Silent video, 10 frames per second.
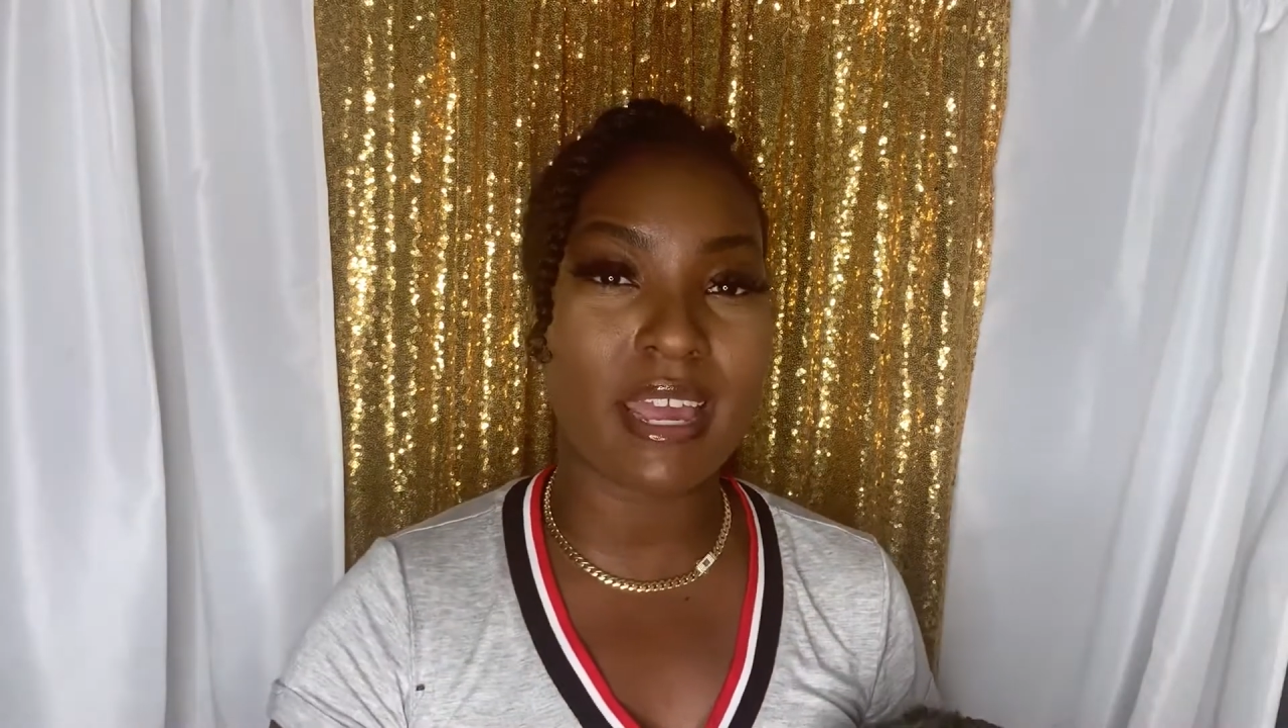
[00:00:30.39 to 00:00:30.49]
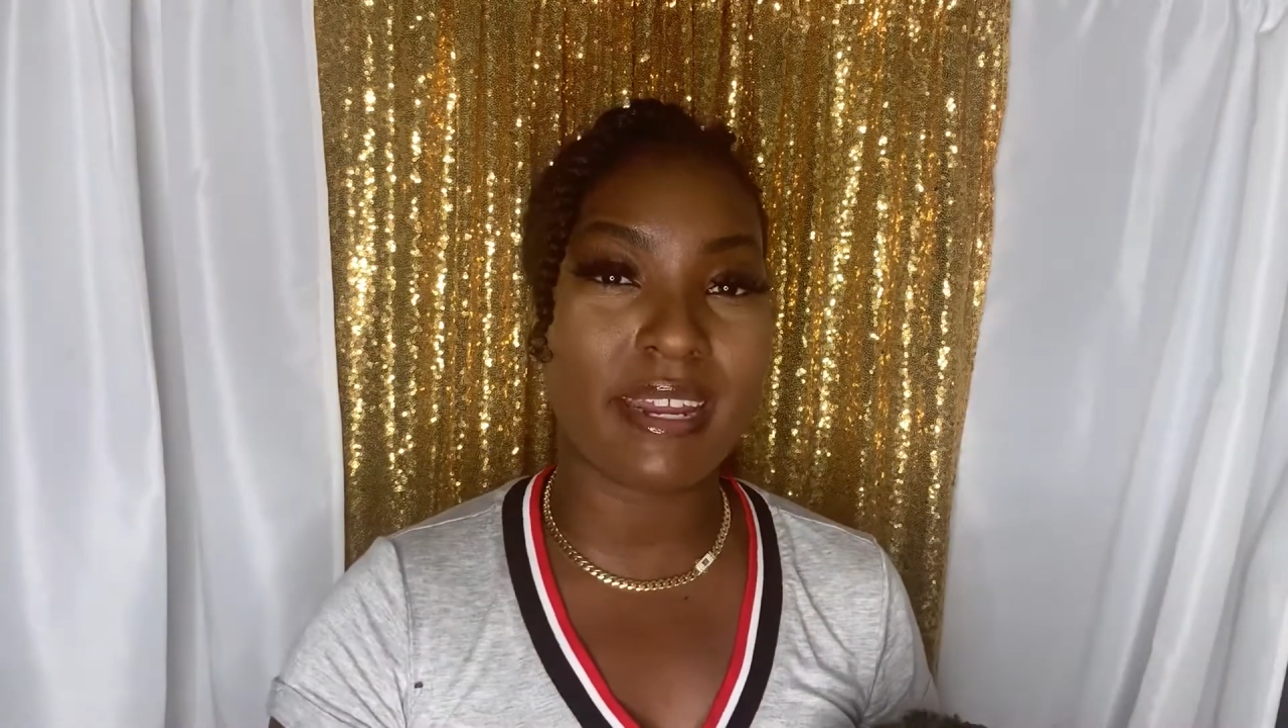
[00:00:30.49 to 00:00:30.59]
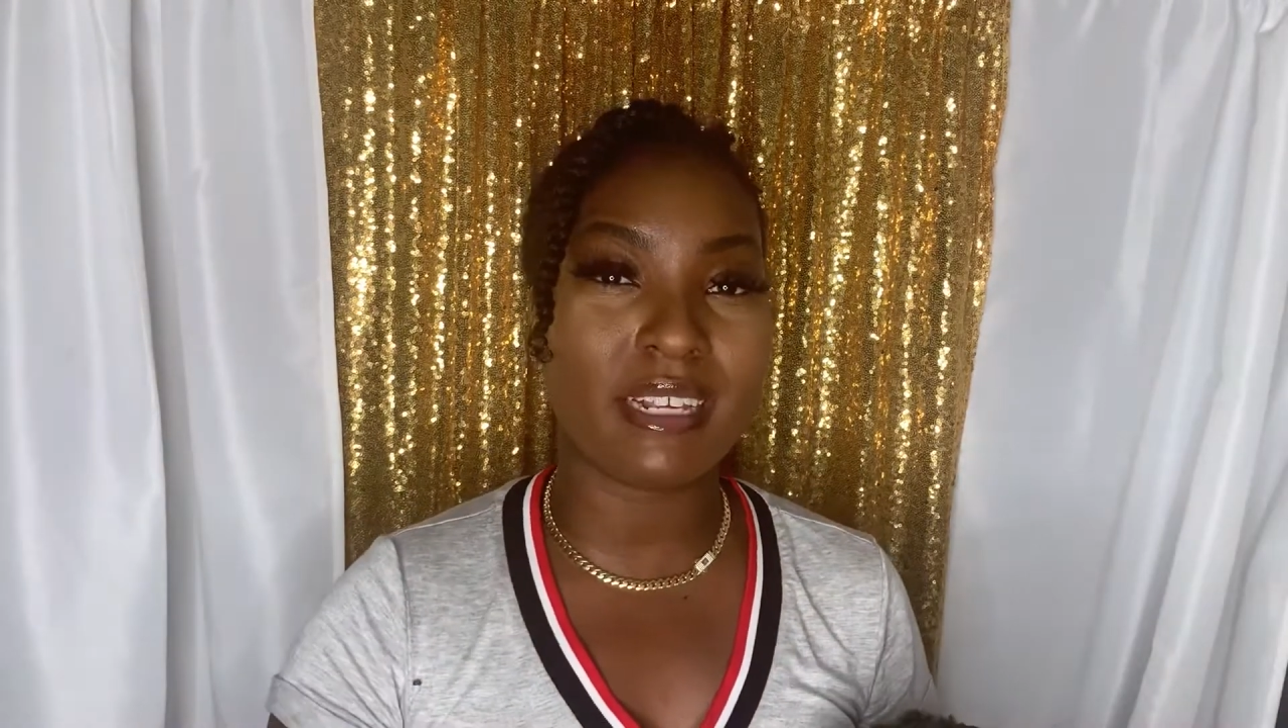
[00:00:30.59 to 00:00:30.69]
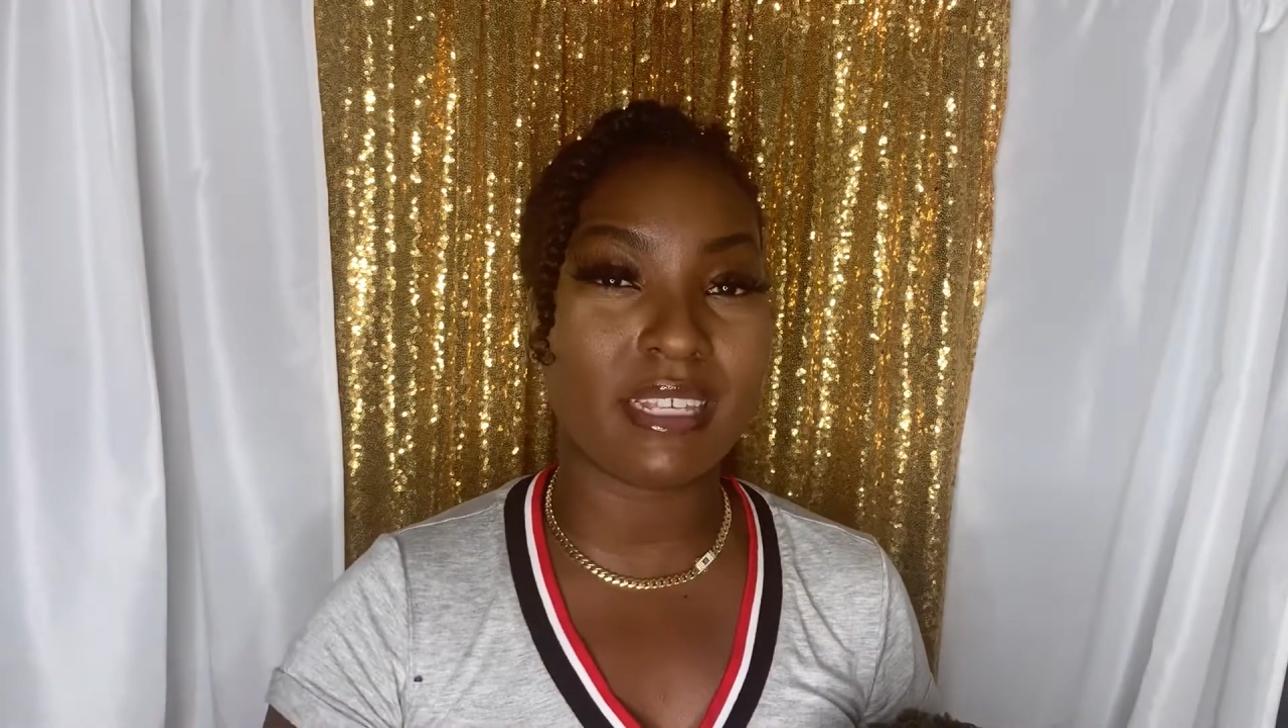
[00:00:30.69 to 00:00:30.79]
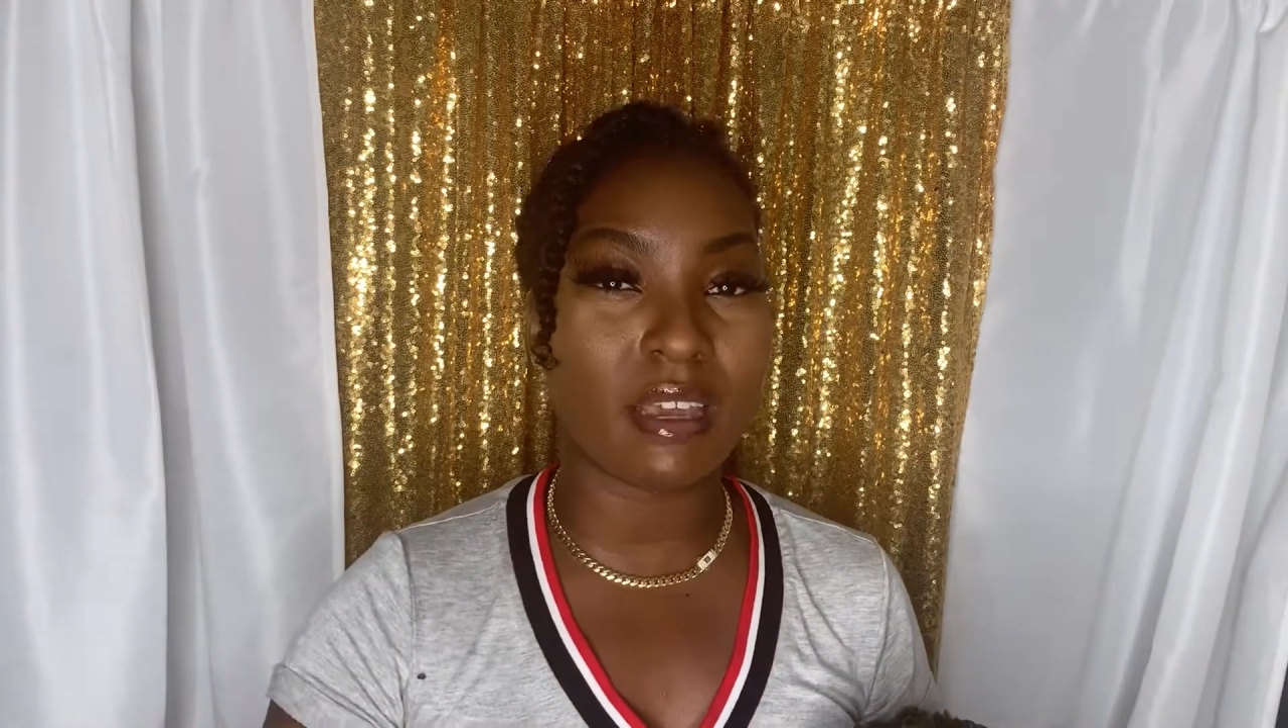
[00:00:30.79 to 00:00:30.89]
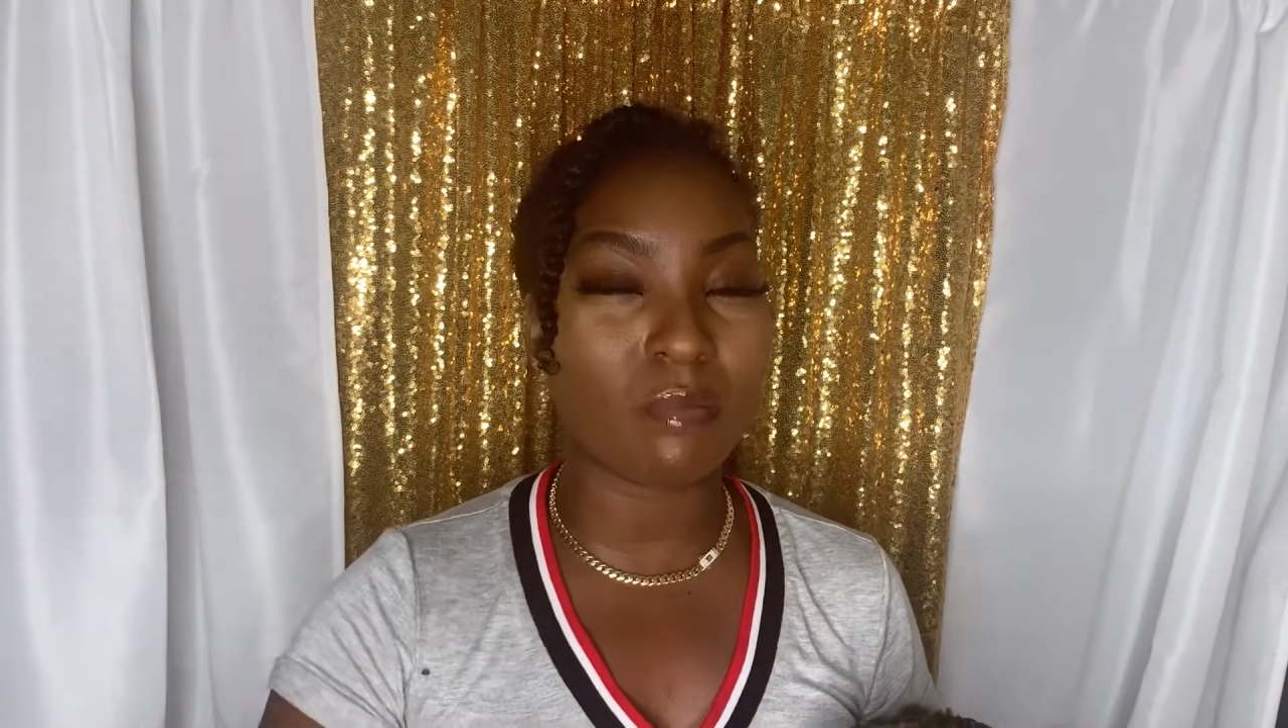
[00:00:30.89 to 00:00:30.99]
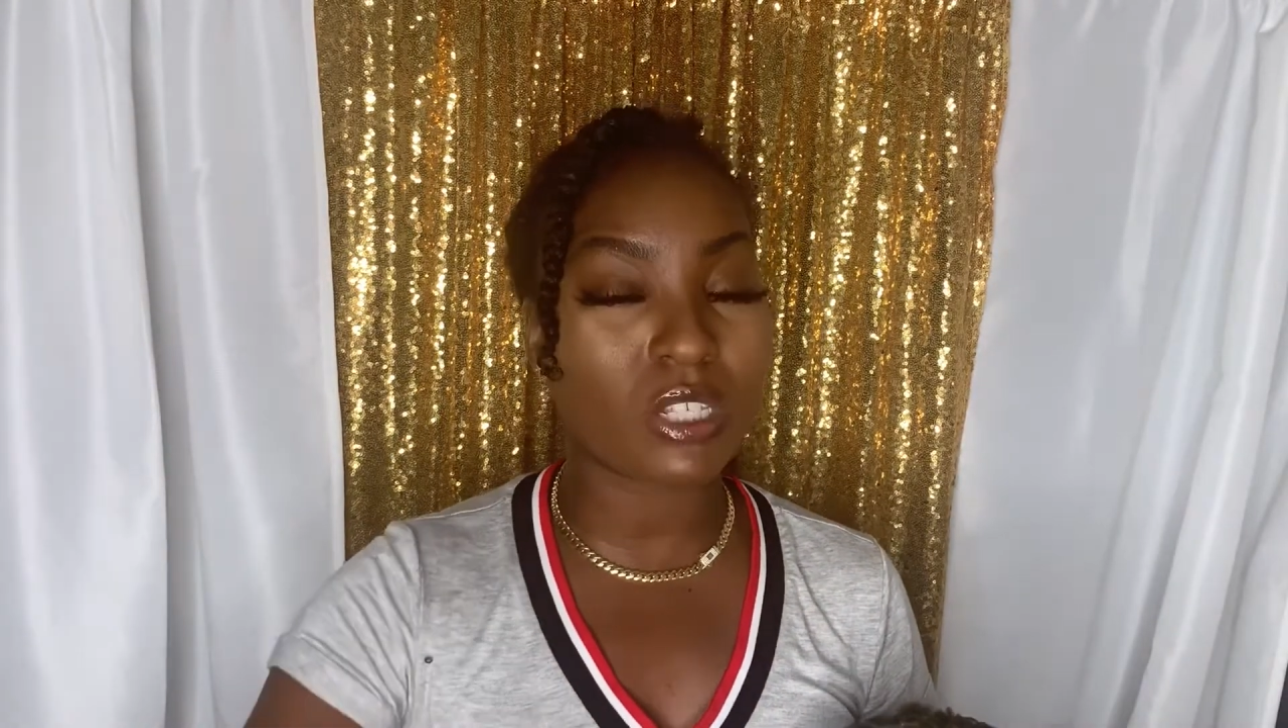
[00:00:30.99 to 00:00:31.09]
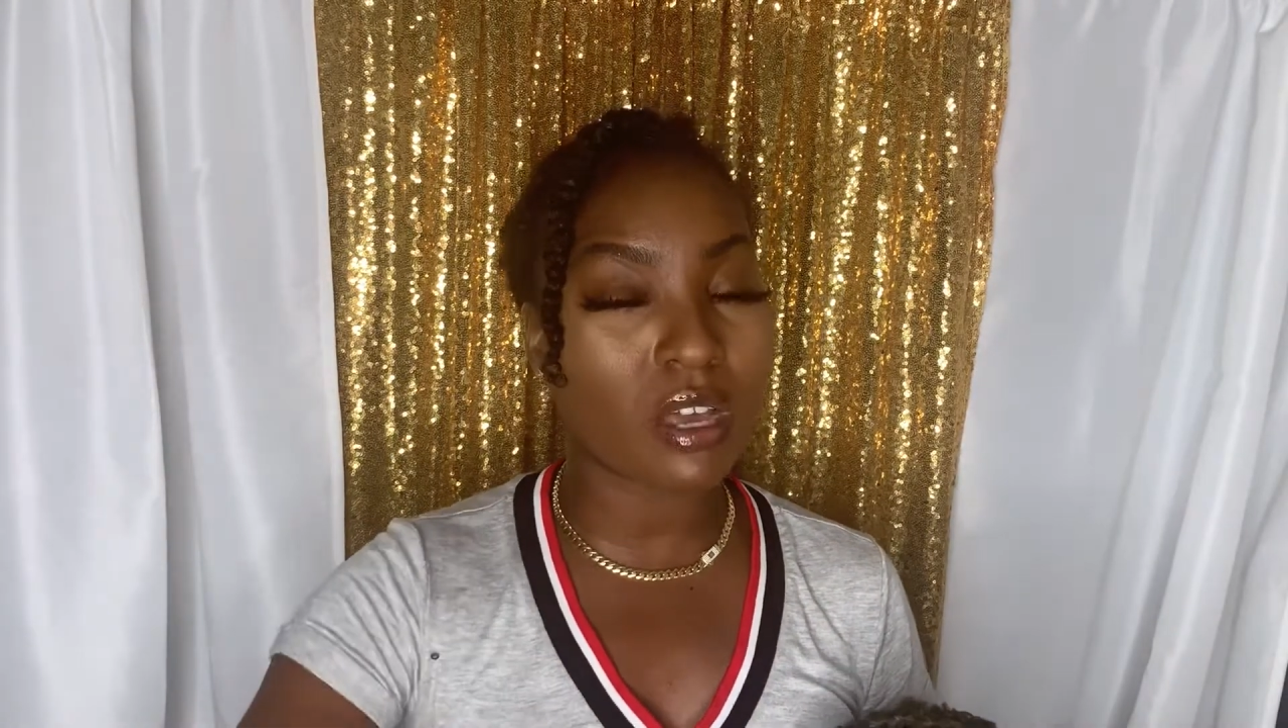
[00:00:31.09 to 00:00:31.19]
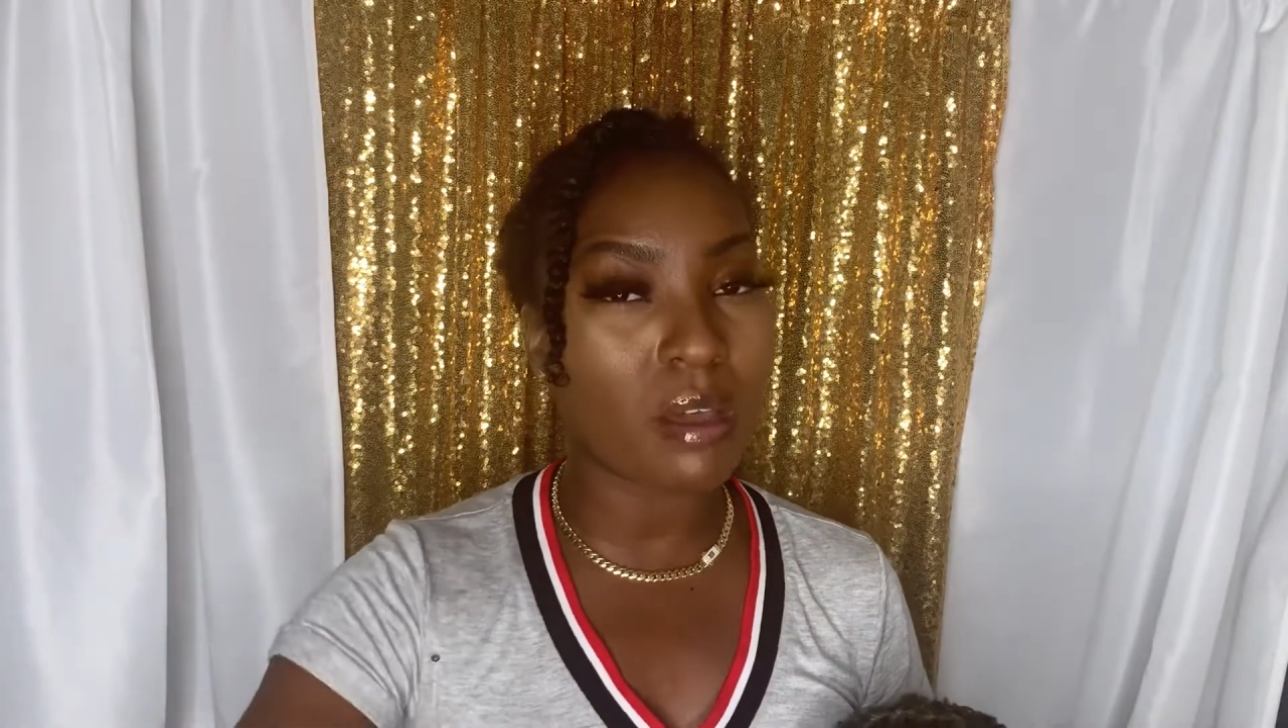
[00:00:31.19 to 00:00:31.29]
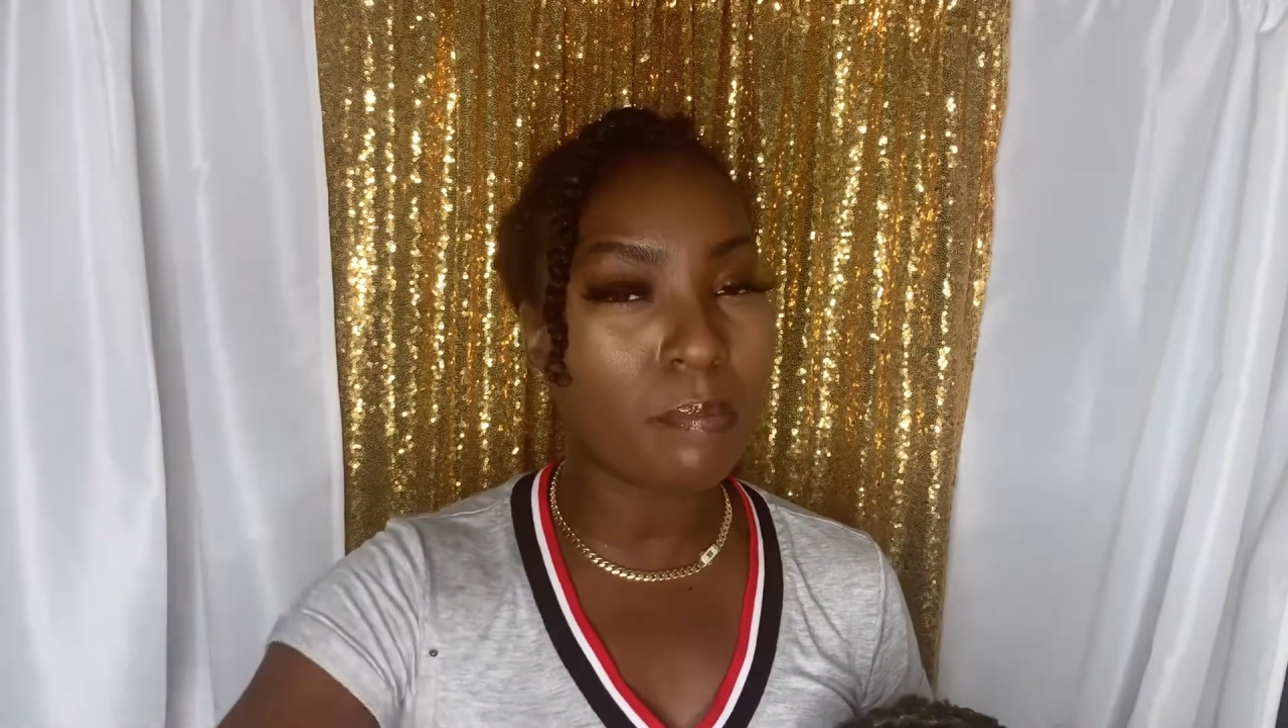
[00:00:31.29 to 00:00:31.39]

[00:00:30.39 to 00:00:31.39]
It is Amazon